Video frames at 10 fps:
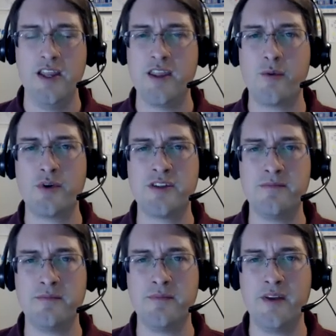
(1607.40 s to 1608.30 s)
There were
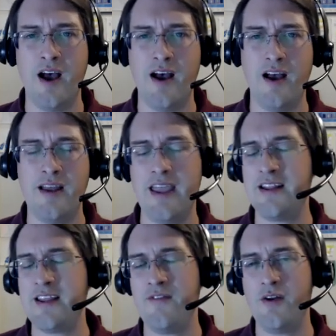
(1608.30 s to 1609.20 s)
some
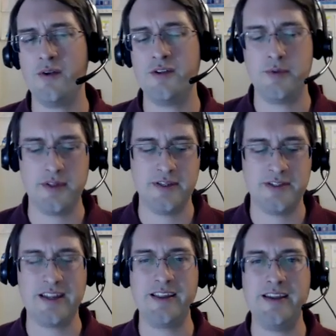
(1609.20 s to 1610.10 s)
anti-federalists with
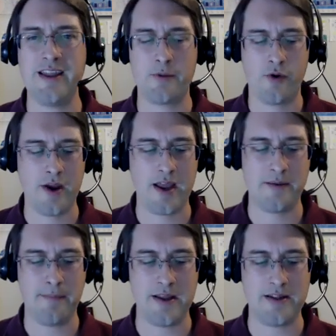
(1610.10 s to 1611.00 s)
distinctly
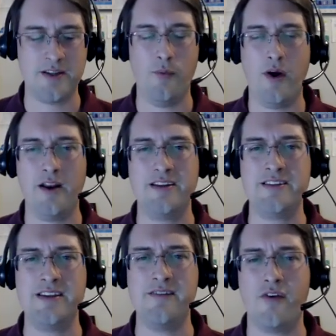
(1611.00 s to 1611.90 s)
democratic bents that wanted to
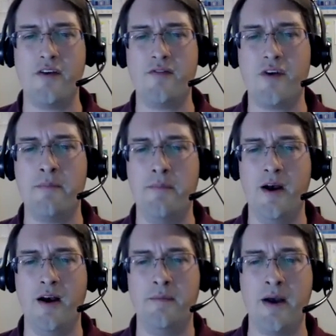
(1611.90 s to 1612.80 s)
see very, very
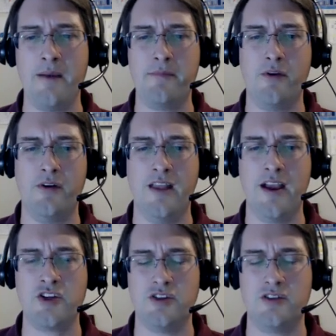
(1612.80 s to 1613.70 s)
popular
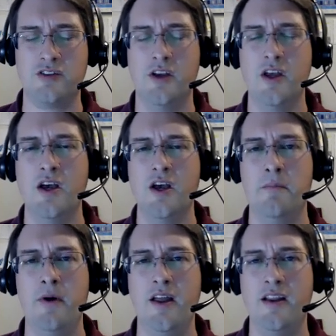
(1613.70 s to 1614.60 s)
elections.
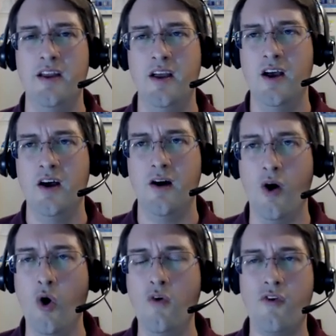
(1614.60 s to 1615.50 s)
But
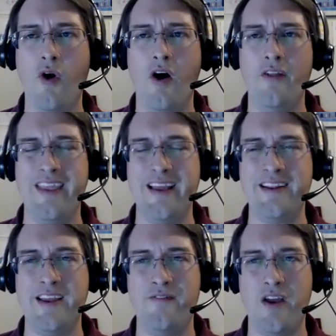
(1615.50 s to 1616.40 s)
overall, the
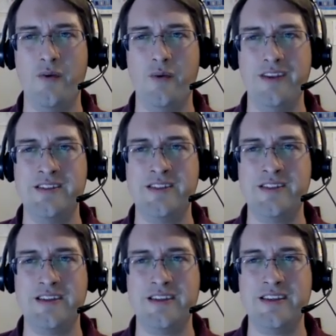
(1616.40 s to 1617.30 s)

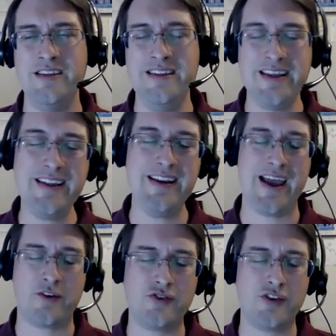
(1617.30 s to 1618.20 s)
anti-federalists didn't
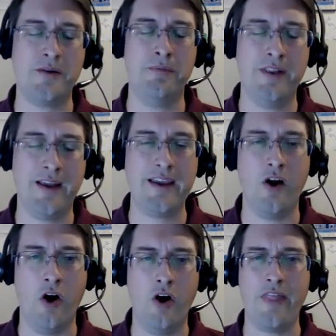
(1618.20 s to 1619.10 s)
actually complain
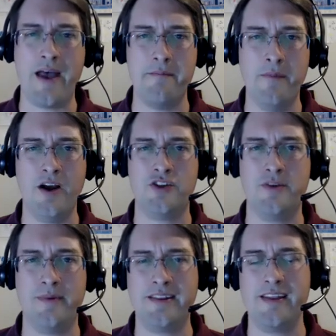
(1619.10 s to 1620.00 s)
all that
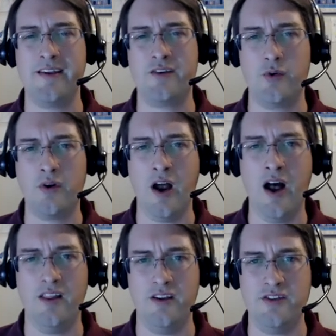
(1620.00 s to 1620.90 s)
much about the Electoral
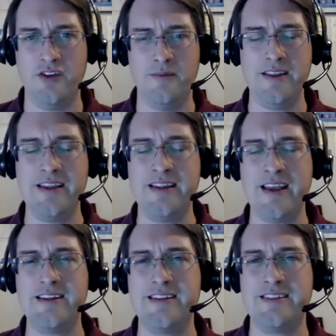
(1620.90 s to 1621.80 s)
College. I mean, they
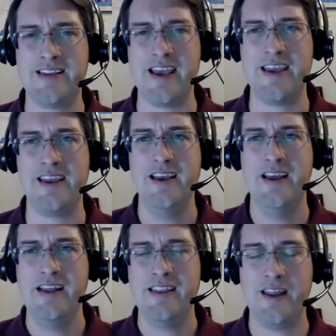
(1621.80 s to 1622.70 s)
tended to say
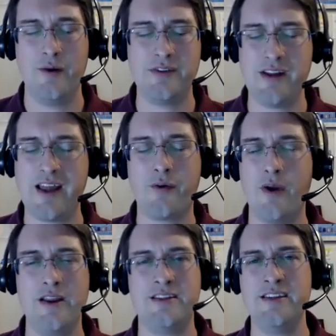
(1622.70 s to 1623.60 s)
that it was not a
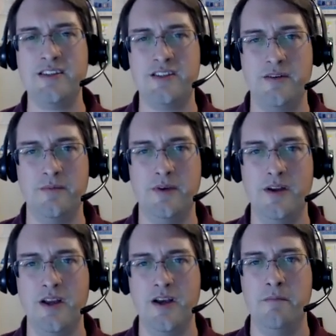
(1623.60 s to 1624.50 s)
great system,
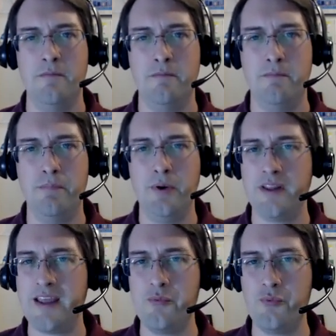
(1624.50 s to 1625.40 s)
but they